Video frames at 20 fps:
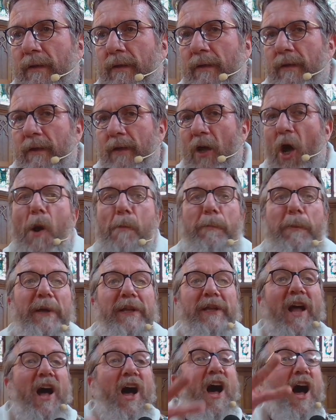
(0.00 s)
Open
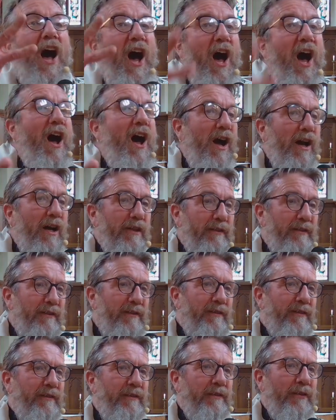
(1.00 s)
our
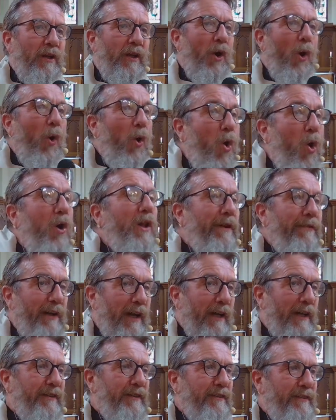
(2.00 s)
hearts, all of
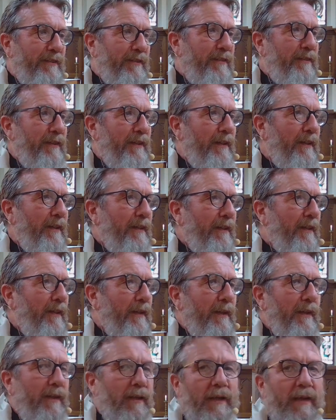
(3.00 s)
us,
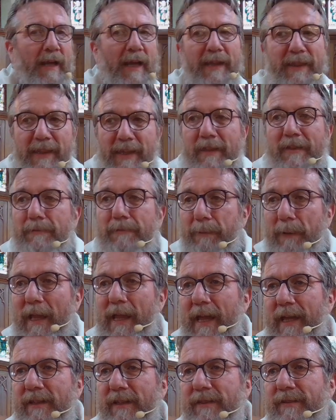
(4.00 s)
in this
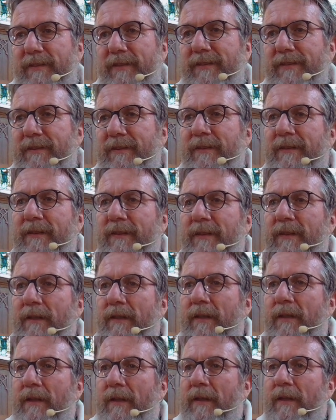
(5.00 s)
place,
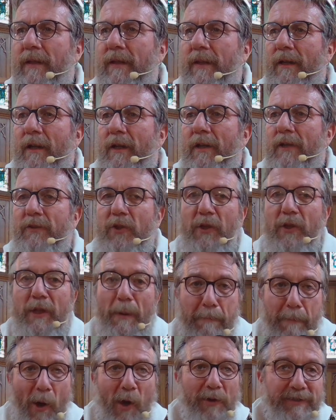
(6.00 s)
to the
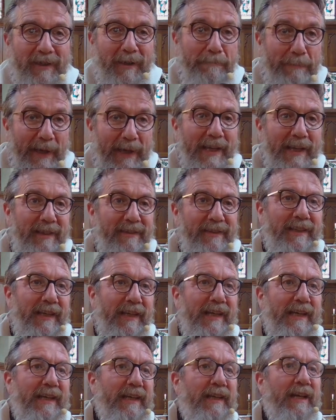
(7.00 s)

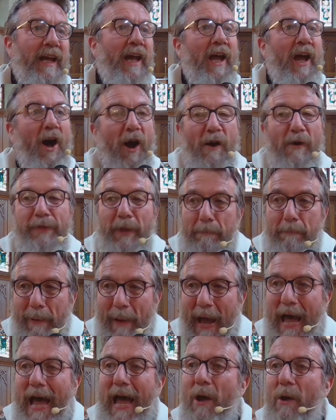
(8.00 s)
possibility of the
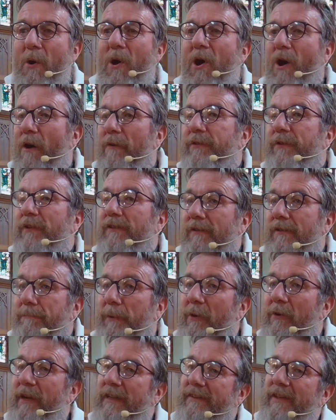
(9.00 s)
power of the
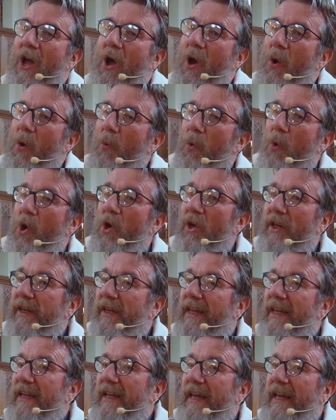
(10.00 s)
Spirit
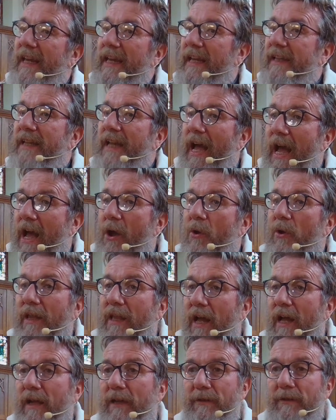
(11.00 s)
working in our
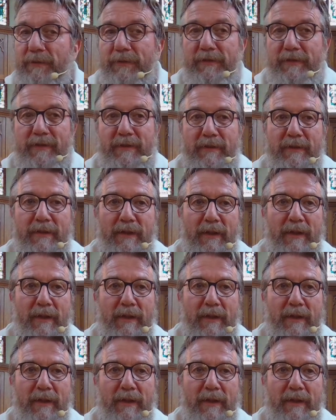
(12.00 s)
lives.